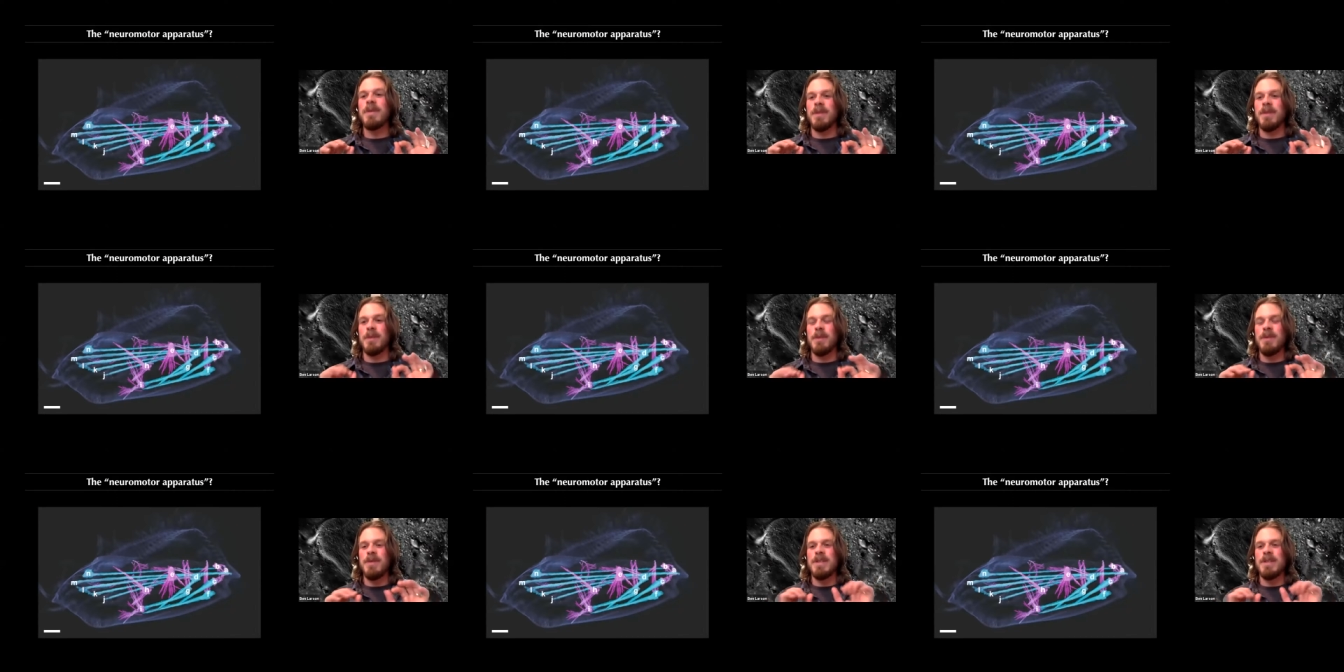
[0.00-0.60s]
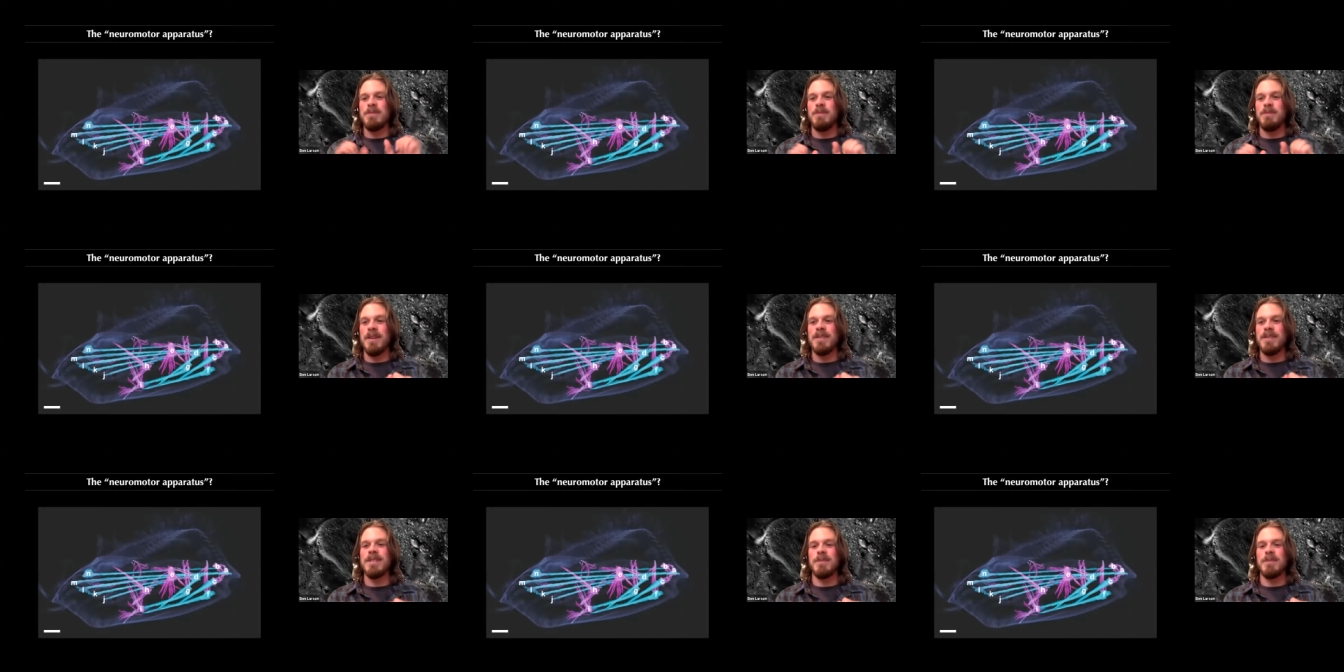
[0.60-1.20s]
they're both these
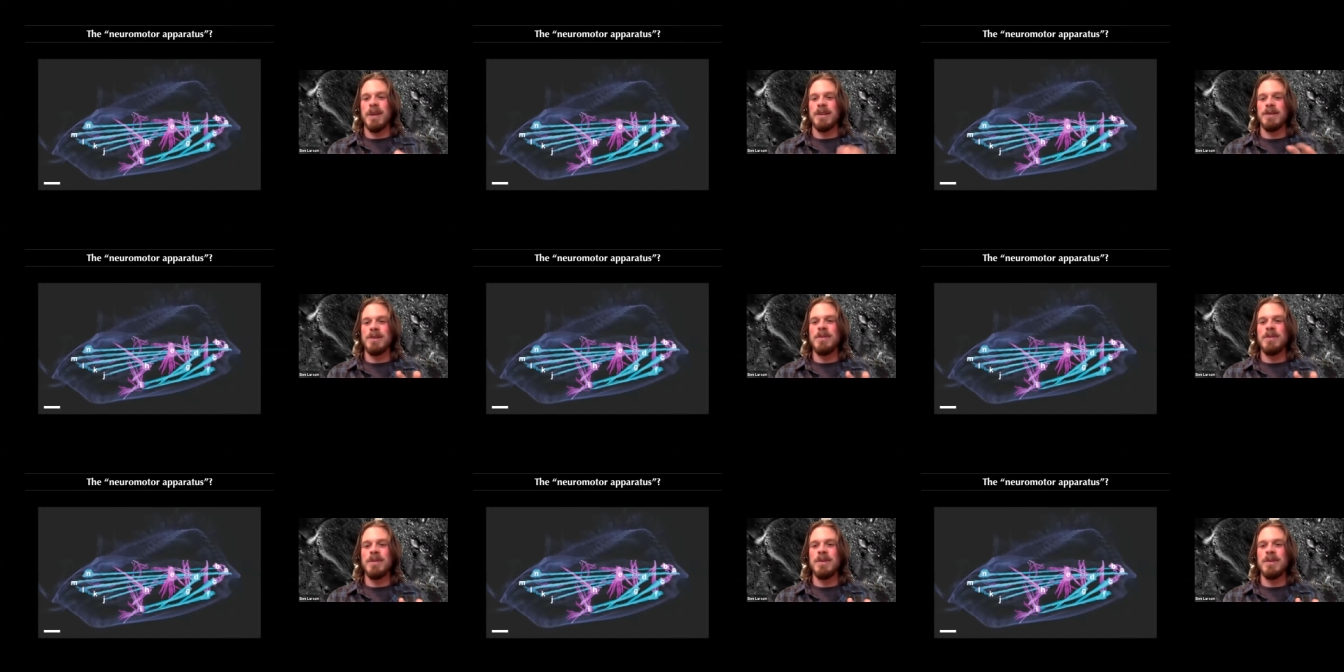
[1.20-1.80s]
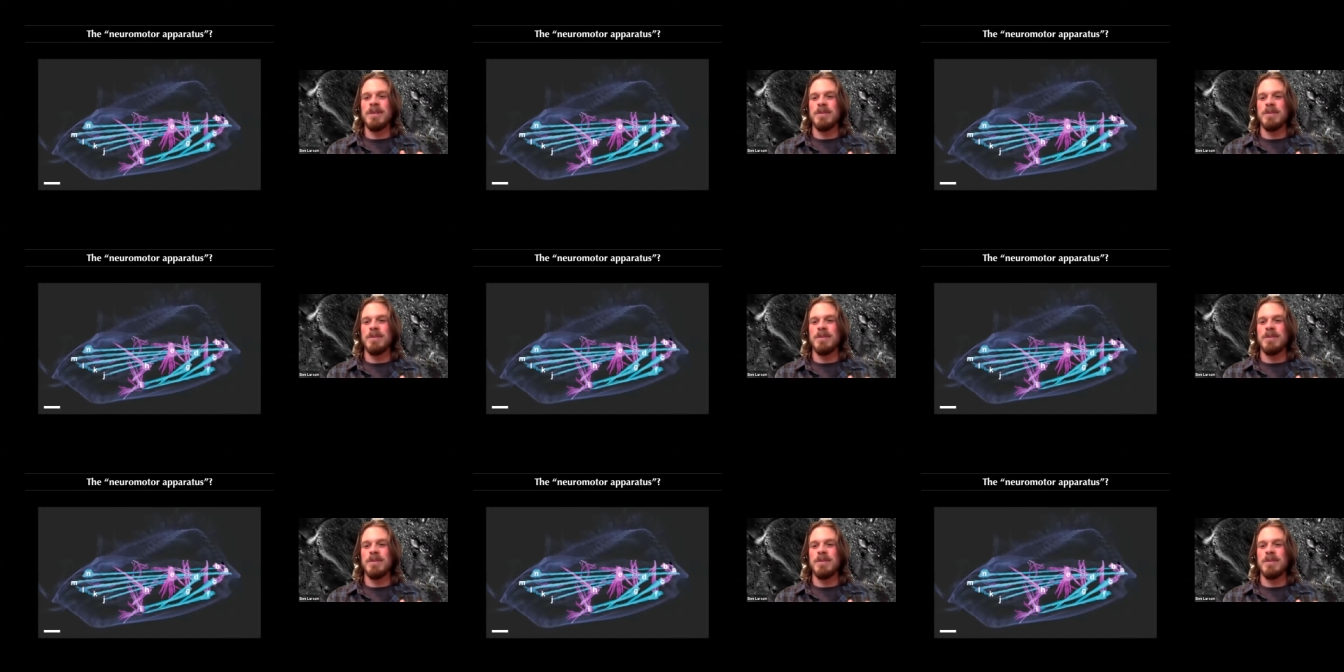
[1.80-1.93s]
bundles of microtubules,